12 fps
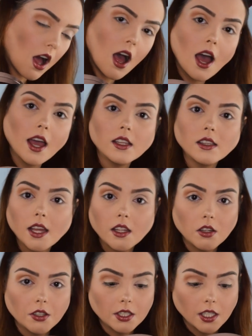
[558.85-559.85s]
I like
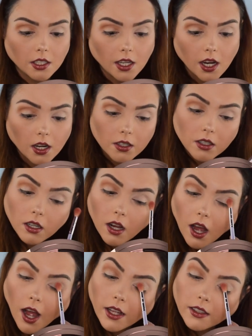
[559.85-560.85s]
their skincare.
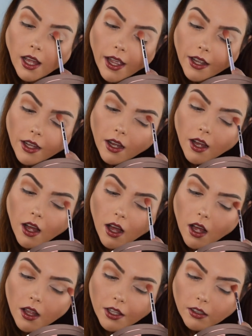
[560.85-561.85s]
I like
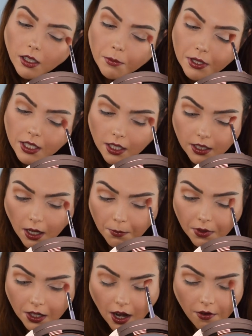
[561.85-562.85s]
their lipsticks.
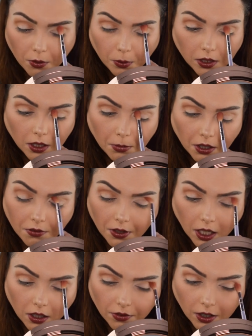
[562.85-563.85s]
I'm never really a big
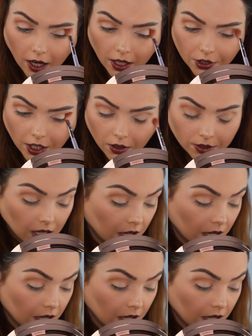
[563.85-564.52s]
fan of their eyeshadows.